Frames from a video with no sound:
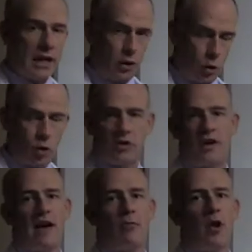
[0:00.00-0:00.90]
In order
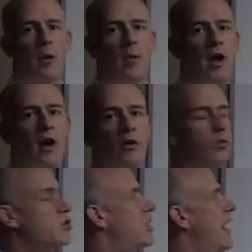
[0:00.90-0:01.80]
to have proper
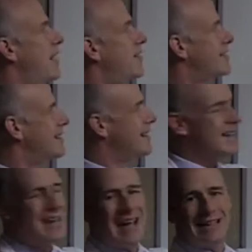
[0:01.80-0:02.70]
health, we should have this
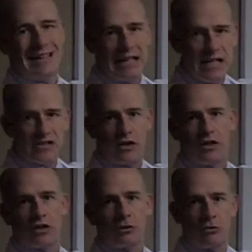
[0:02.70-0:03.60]
at least
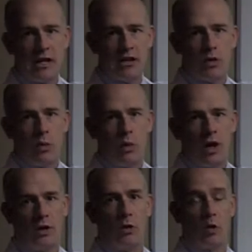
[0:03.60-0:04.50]
a
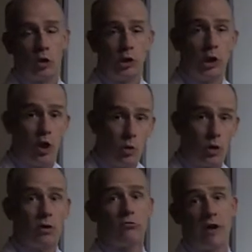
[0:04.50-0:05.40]
3-to-1 or
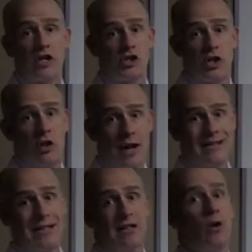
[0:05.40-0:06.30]
lower ratio,
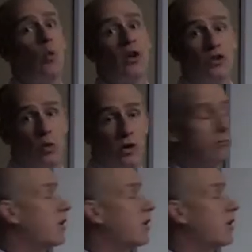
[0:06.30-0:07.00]
ideally a 1-to-1